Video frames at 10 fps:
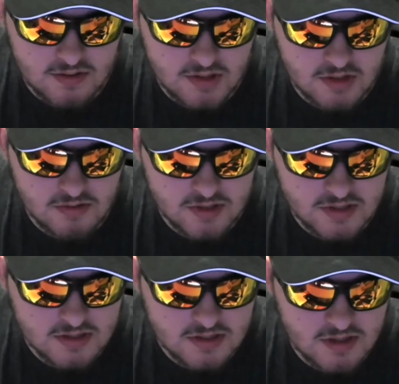
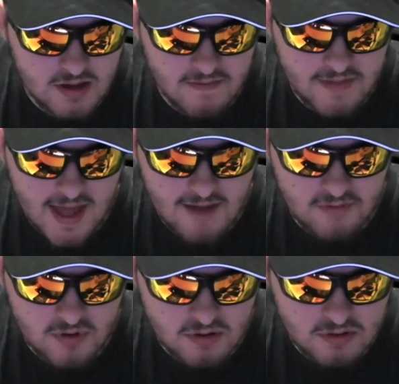uses of that
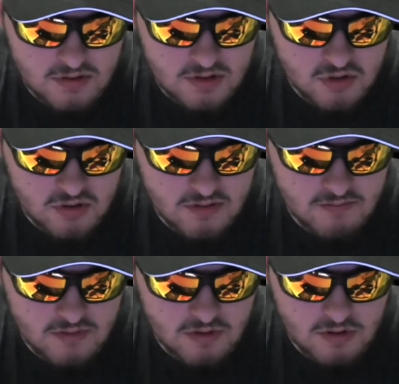for
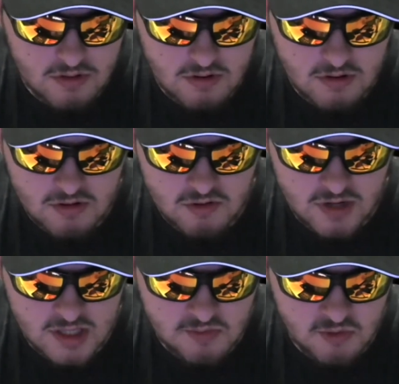Earth-to-Earth
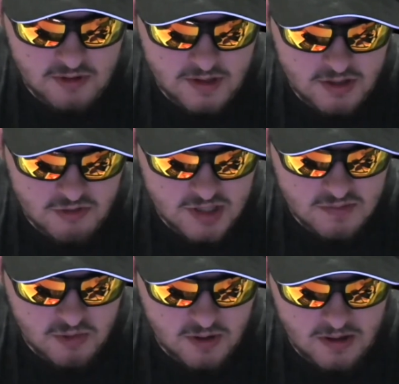transporting
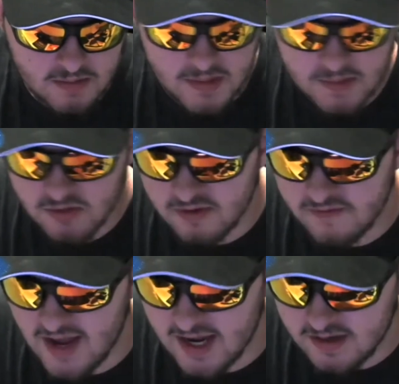people through the
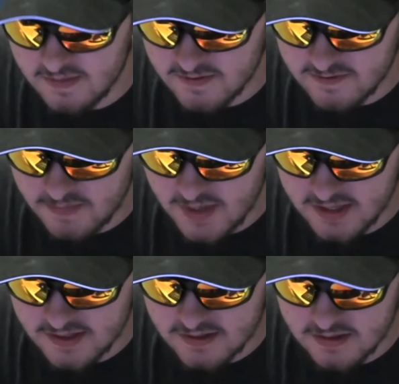vacuum of
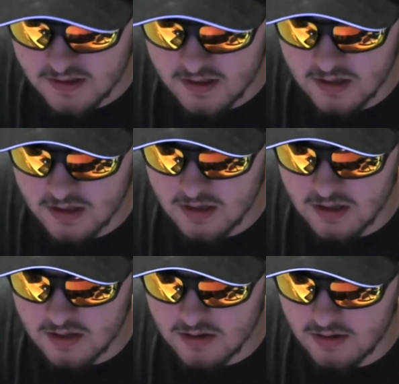space
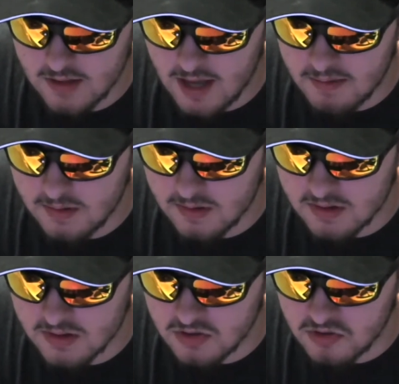could allow
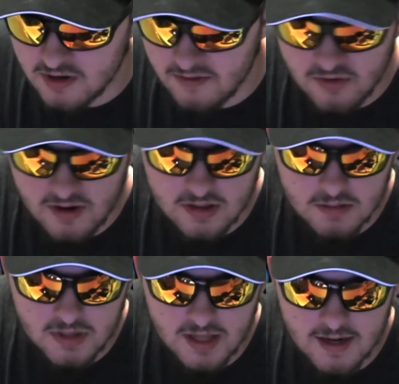people to travel around the
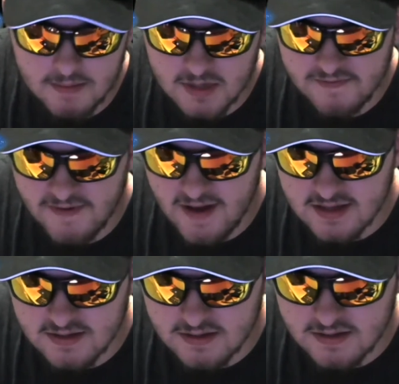planet much
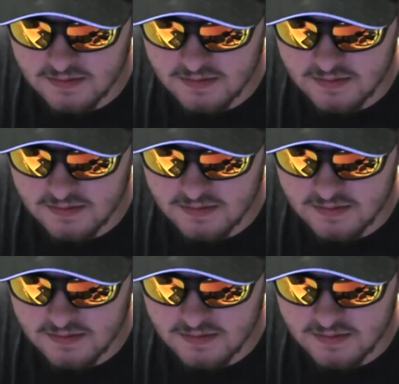faster.